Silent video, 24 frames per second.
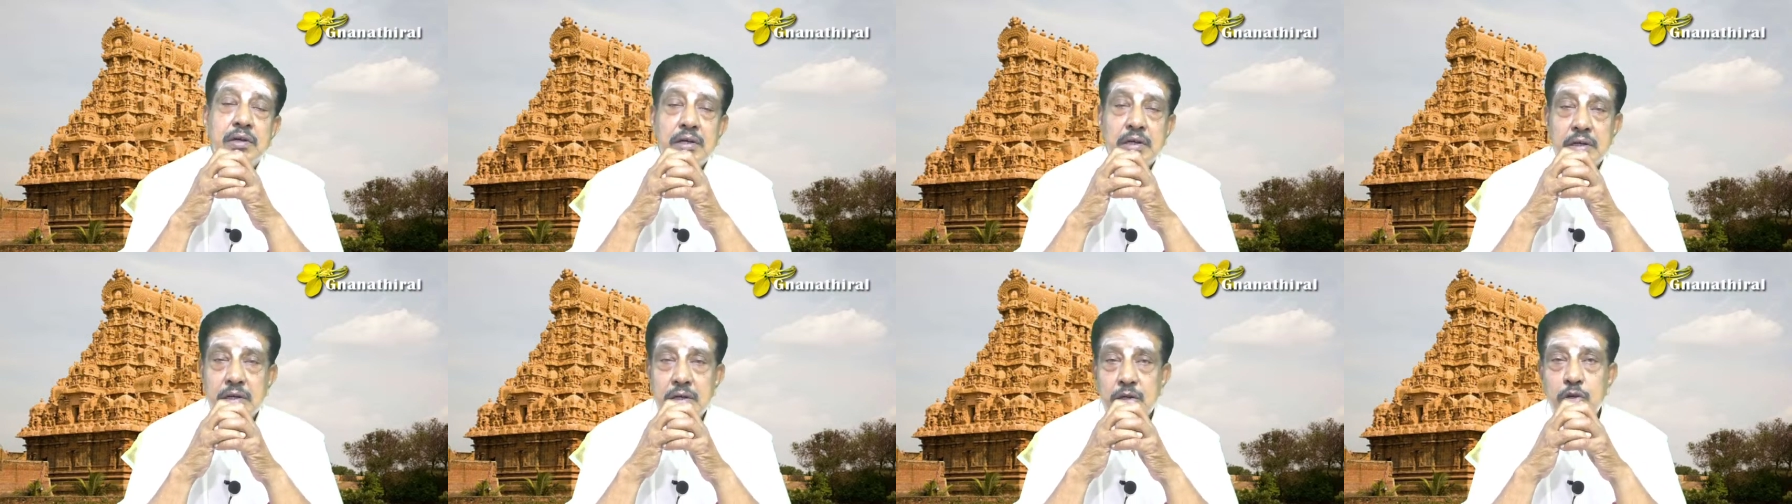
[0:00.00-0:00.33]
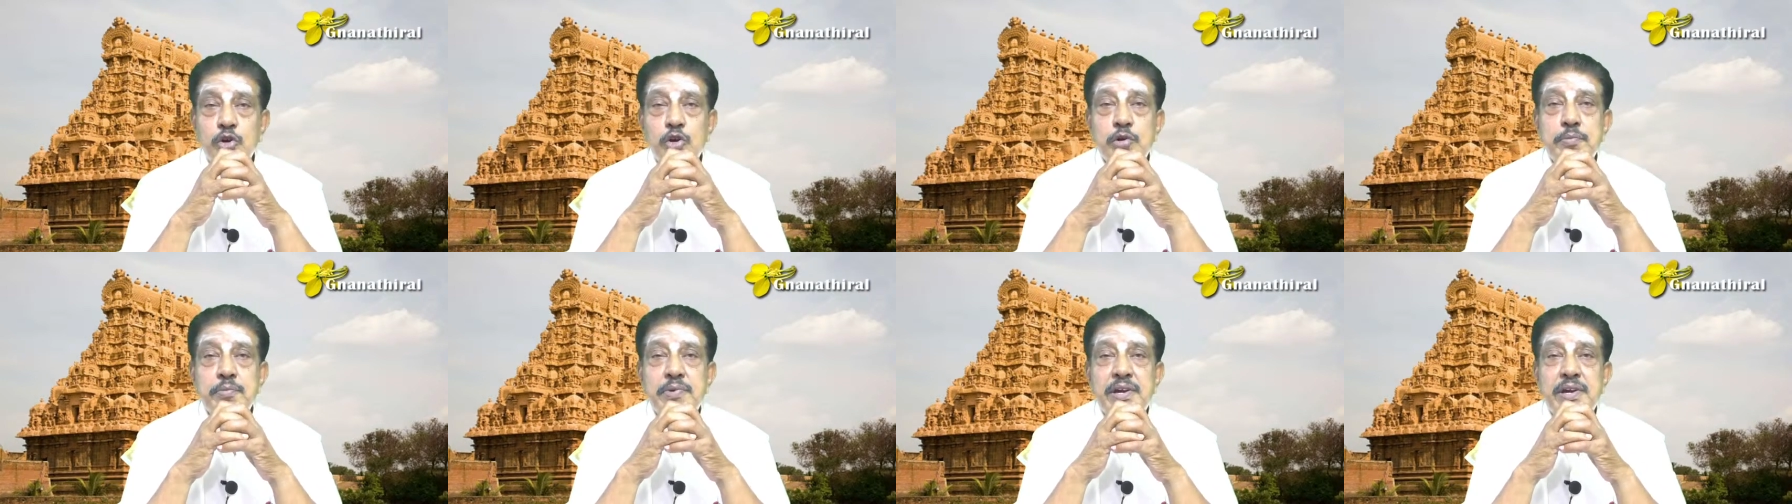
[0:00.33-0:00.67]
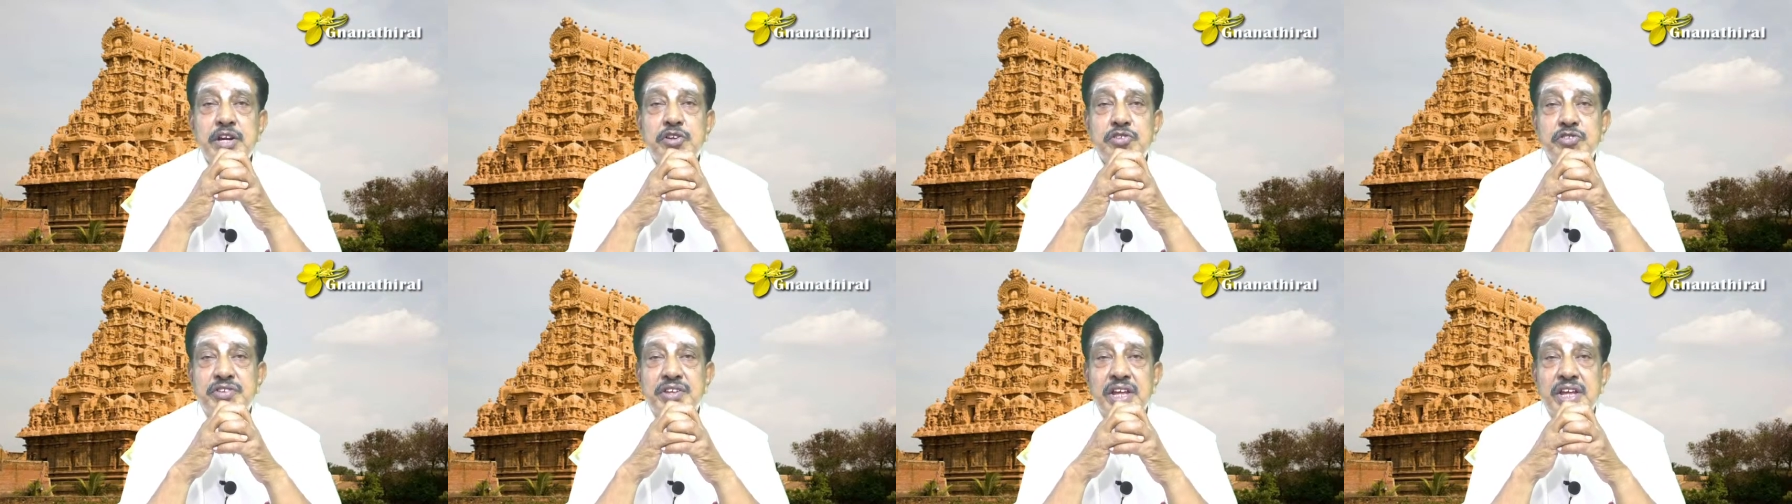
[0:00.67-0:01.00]
do you mean
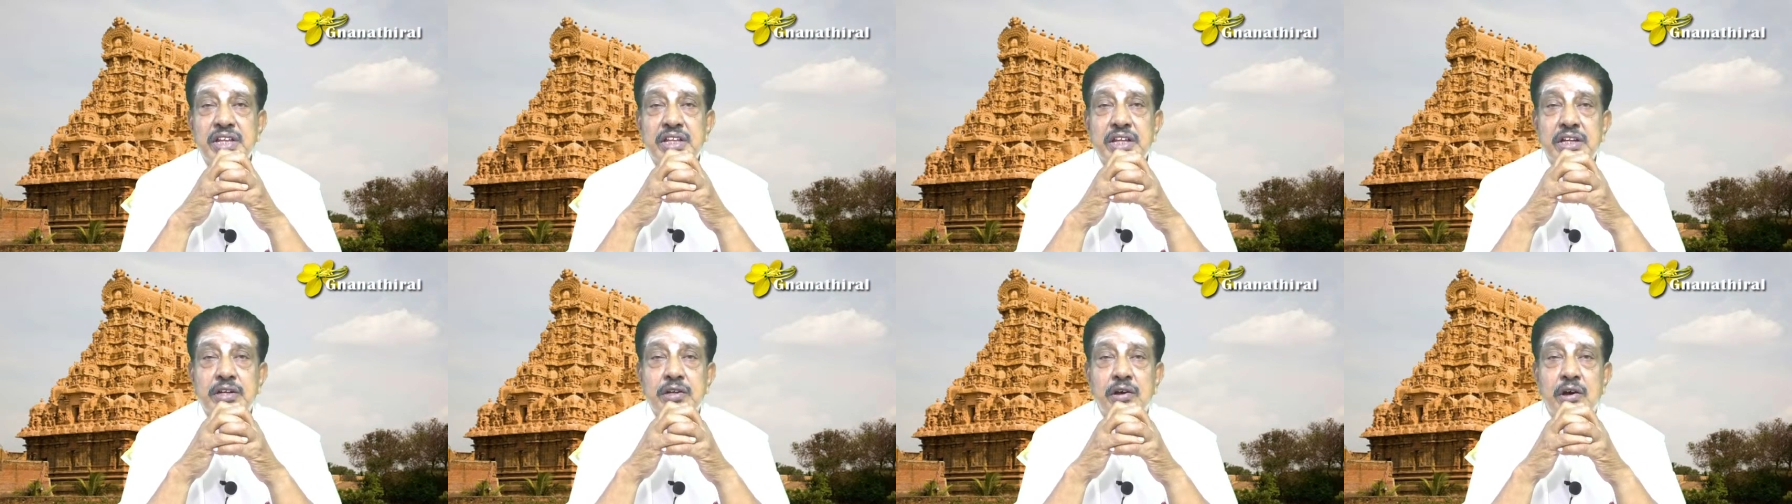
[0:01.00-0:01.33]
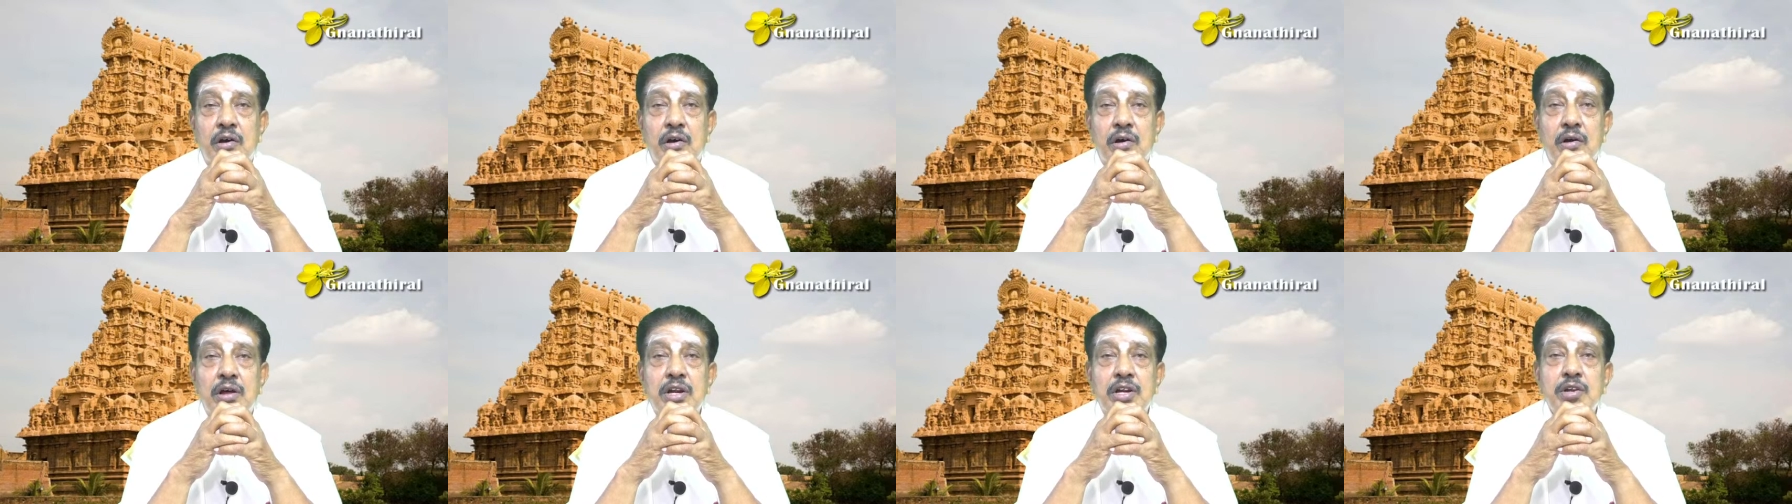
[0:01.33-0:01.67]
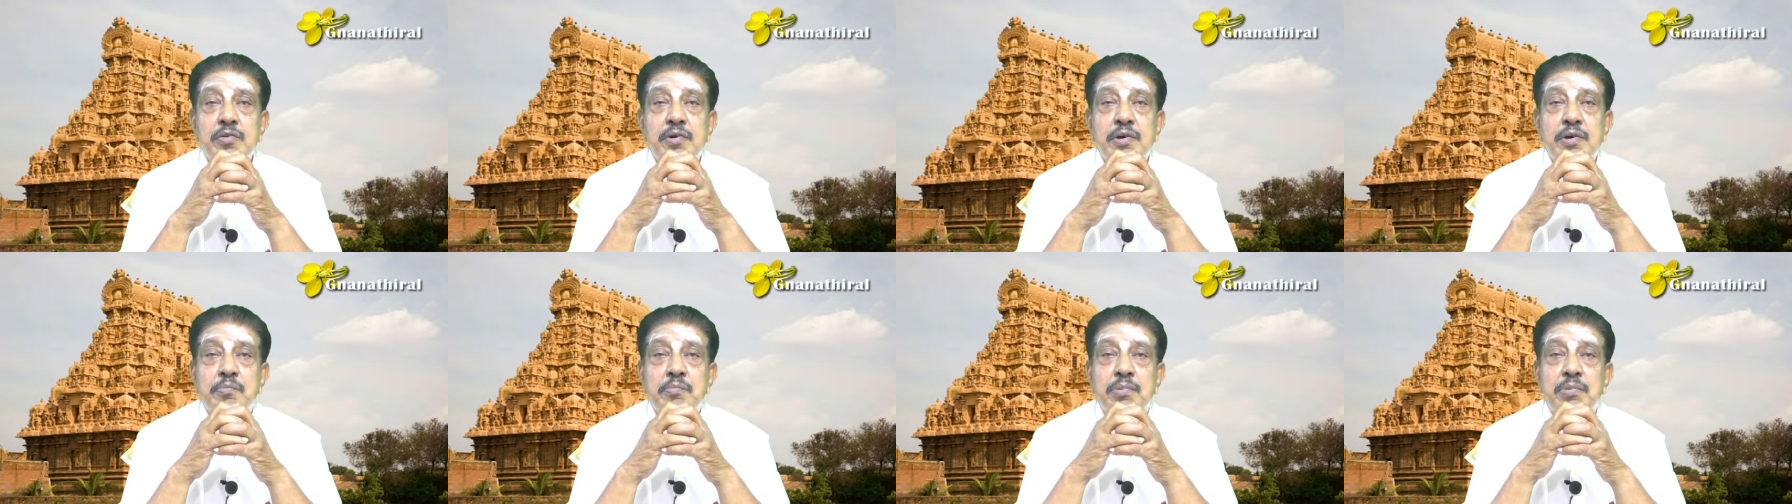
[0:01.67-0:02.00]
to say that all
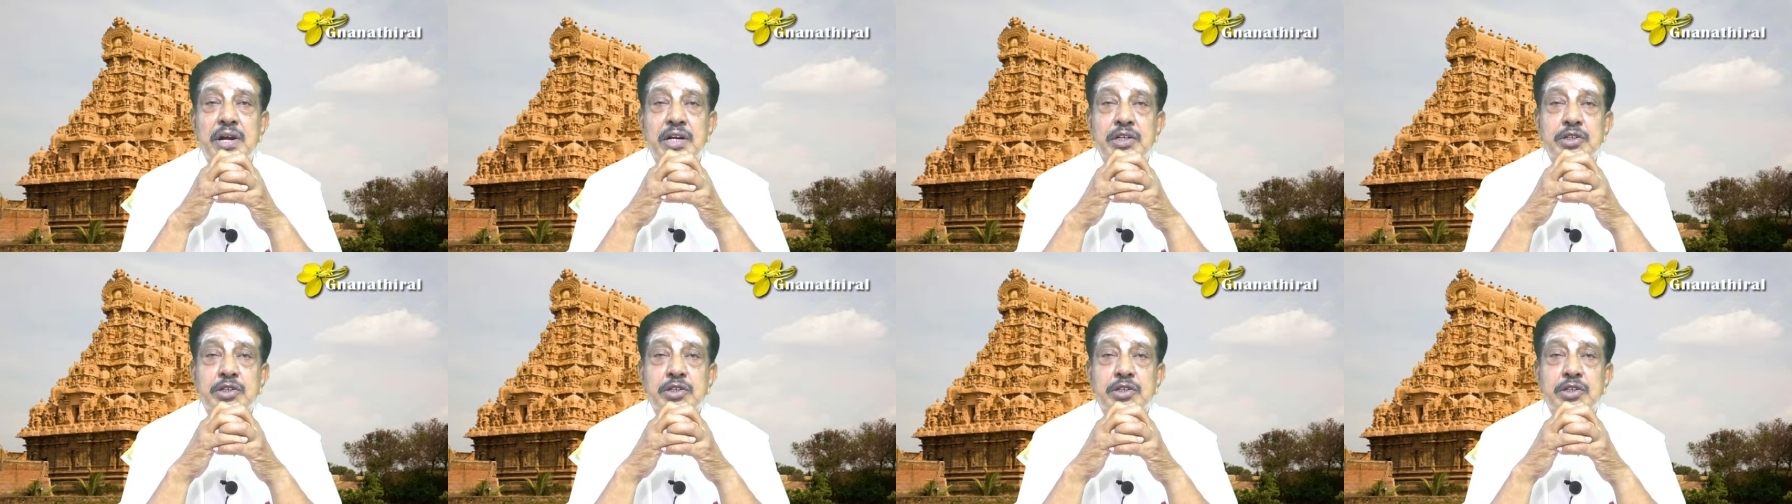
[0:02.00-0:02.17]
your blood